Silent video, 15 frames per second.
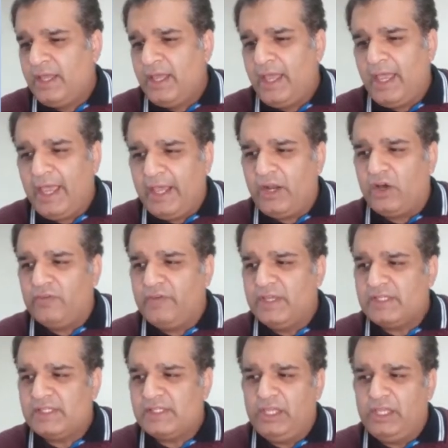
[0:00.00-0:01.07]
And
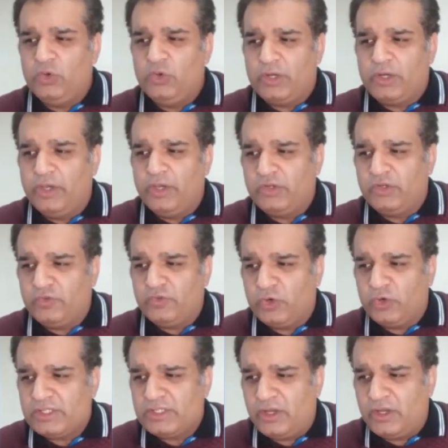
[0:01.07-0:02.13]
obviously you are going to
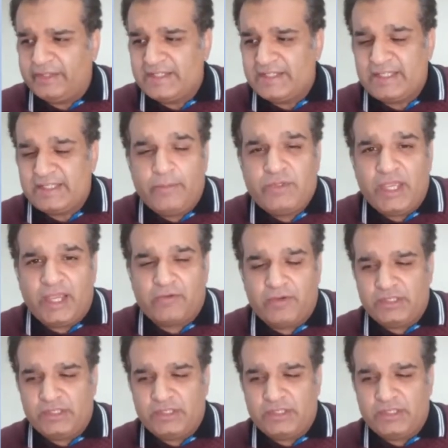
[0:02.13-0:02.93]
focus on the subject,